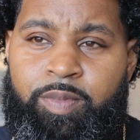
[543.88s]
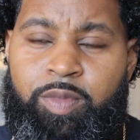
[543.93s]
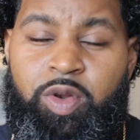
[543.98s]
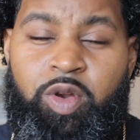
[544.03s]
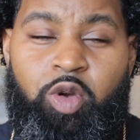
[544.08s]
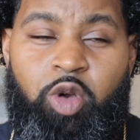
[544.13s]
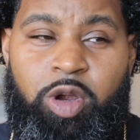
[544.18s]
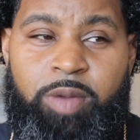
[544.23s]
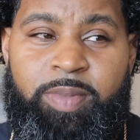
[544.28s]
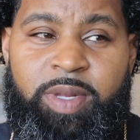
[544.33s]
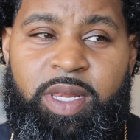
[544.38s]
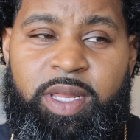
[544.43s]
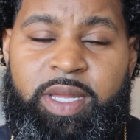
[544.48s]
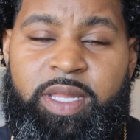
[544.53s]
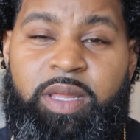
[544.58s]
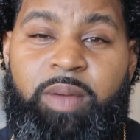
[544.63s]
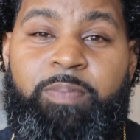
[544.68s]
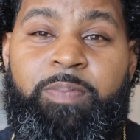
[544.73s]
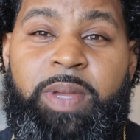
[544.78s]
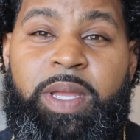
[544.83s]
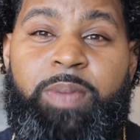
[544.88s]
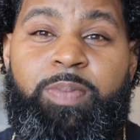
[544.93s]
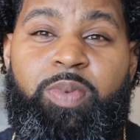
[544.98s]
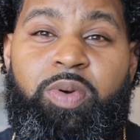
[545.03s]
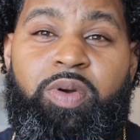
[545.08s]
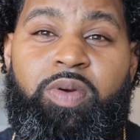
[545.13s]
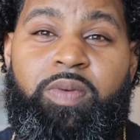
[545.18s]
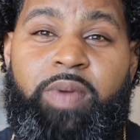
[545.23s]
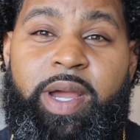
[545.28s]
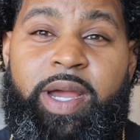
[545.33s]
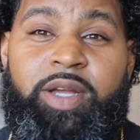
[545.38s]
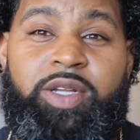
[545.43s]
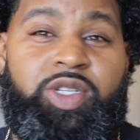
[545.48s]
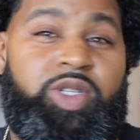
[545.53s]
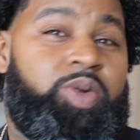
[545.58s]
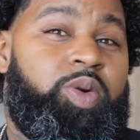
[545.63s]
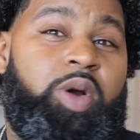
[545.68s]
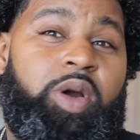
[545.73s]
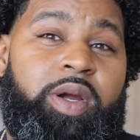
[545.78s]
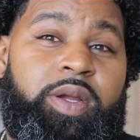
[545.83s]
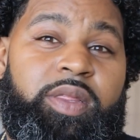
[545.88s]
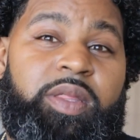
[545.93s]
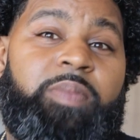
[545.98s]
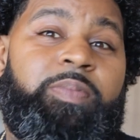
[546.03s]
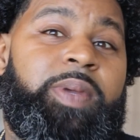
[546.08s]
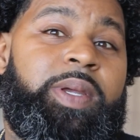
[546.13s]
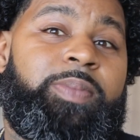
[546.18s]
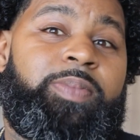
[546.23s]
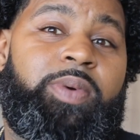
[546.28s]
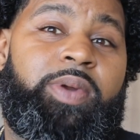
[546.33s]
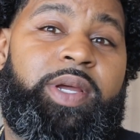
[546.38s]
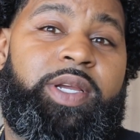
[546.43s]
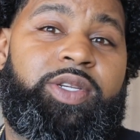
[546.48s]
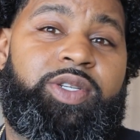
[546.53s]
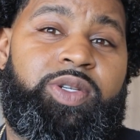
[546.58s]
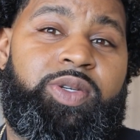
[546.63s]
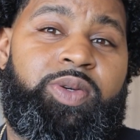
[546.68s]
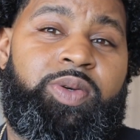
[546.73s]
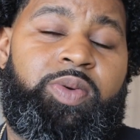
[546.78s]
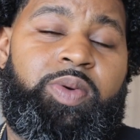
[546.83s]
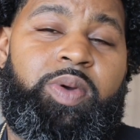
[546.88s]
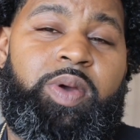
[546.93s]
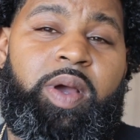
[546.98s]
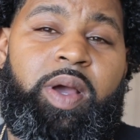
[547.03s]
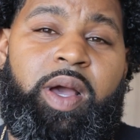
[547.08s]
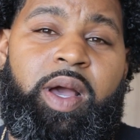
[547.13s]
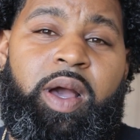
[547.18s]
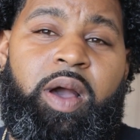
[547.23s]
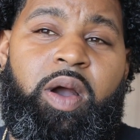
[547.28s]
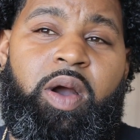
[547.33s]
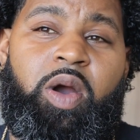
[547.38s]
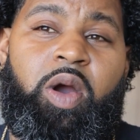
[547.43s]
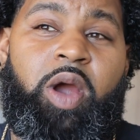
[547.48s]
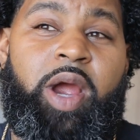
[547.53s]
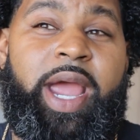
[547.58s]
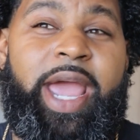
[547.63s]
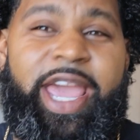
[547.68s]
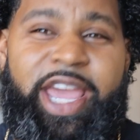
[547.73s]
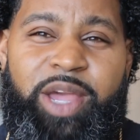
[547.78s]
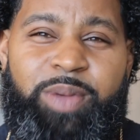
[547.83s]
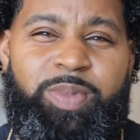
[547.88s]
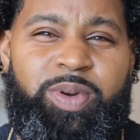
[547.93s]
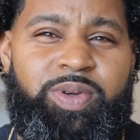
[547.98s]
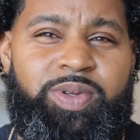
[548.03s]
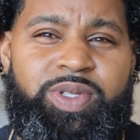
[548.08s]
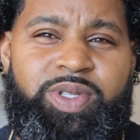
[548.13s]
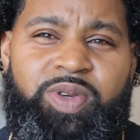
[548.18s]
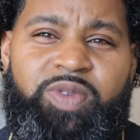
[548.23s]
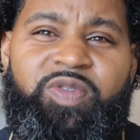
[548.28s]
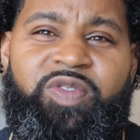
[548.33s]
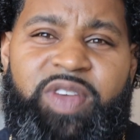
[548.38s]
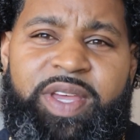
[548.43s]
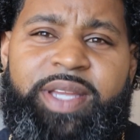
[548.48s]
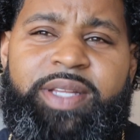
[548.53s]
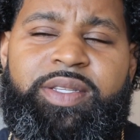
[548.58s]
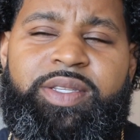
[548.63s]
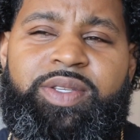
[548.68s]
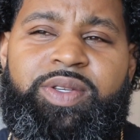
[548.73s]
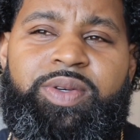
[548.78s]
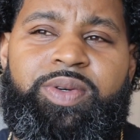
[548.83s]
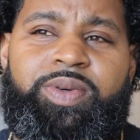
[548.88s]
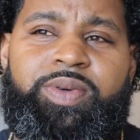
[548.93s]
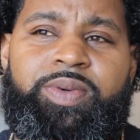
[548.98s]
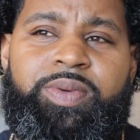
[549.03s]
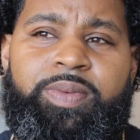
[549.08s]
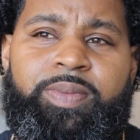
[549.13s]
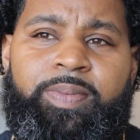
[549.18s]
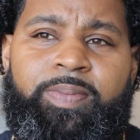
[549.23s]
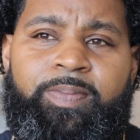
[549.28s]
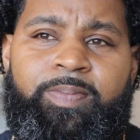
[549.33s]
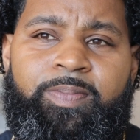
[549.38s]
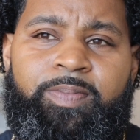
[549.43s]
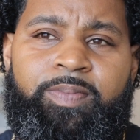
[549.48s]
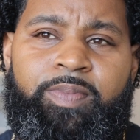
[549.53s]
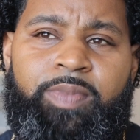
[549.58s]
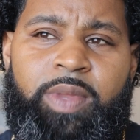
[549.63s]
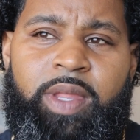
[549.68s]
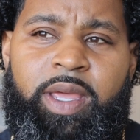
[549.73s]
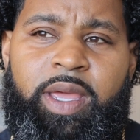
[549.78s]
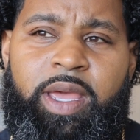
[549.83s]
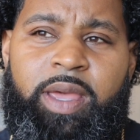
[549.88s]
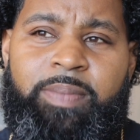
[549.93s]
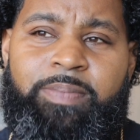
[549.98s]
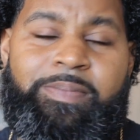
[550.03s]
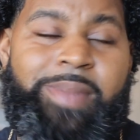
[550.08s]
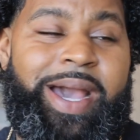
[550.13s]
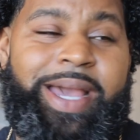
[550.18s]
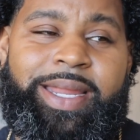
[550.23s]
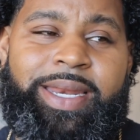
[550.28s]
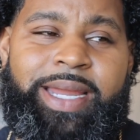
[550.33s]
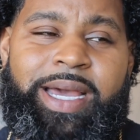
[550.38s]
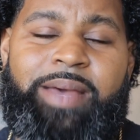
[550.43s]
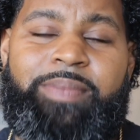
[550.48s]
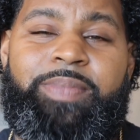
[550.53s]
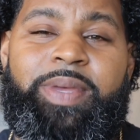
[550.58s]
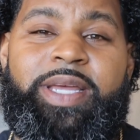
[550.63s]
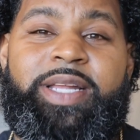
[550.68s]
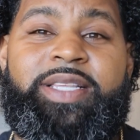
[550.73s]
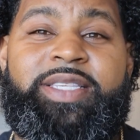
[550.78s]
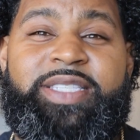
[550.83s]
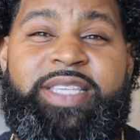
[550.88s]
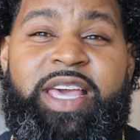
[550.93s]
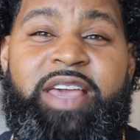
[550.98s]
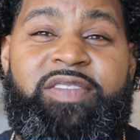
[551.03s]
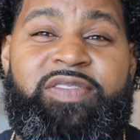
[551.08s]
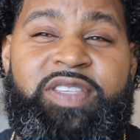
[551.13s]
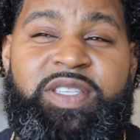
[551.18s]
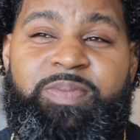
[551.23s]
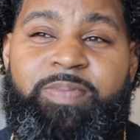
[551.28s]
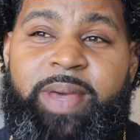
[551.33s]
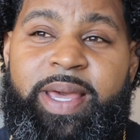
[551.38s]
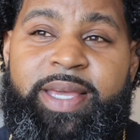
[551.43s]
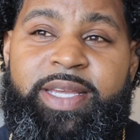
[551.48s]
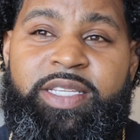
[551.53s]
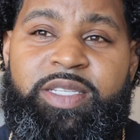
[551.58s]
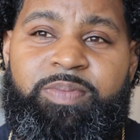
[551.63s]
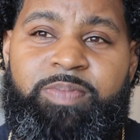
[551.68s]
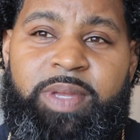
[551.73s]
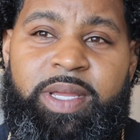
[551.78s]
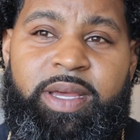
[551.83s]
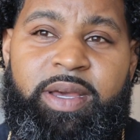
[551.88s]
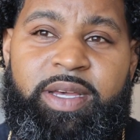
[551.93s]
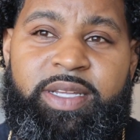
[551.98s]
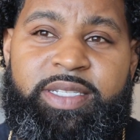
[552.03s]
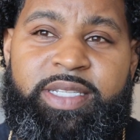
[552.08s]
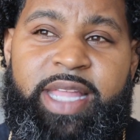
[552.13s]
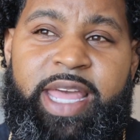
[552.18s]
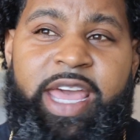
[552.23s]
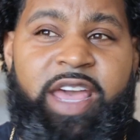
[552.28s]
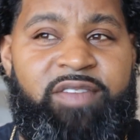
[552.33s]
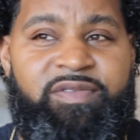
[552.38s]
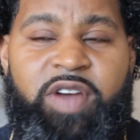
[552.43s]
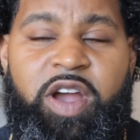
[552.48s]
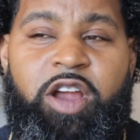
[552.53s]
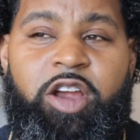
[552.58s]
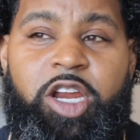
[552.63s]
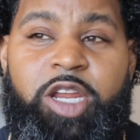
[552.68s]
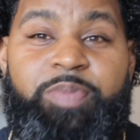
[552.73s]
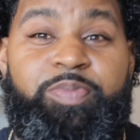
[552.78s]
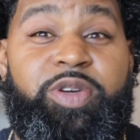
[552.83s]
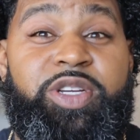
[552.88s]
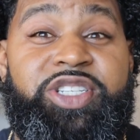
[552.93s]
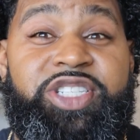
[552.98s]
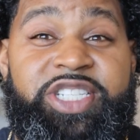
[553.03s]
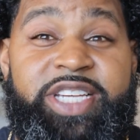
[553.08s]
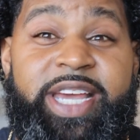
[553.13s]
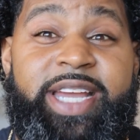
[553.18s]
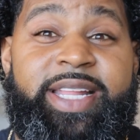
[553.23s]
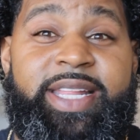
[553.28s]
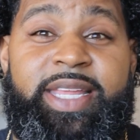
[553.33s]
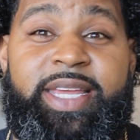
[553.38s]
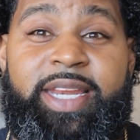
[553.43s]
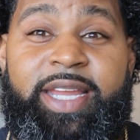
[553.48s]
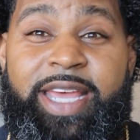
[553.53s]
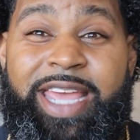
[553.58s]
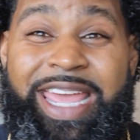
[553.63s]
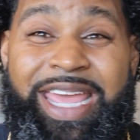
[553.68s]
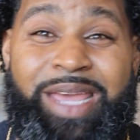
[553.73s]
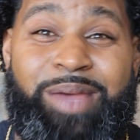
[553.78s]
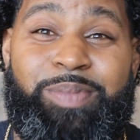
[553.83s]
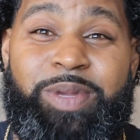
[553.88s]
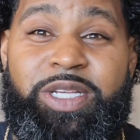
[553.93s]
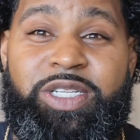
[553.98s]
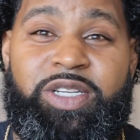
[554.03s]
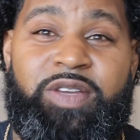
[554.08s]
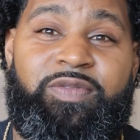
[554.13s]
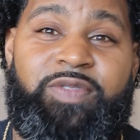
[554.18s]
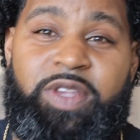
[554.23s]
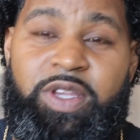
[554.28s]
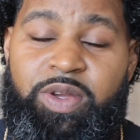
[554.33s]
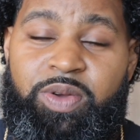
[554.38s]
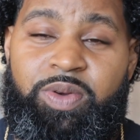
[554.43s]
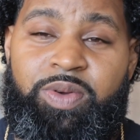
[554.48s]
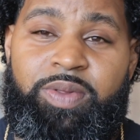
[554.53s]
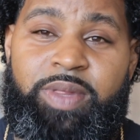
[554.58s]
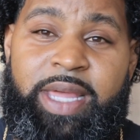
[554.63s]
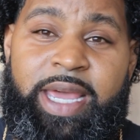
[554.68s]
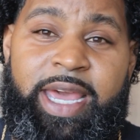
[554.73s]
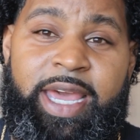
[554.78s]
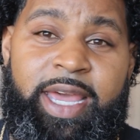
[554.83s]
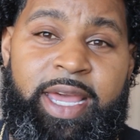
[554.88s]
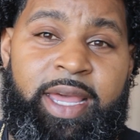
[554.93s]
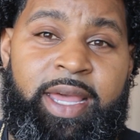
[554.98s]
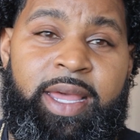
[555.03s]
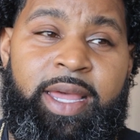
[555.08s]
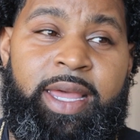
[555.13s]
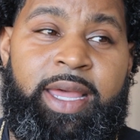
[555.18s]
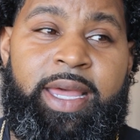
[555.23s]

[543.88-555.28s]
normally the people around you aren't the people that you are able to vent to. It might not be a safe space because they have already projected an image of you that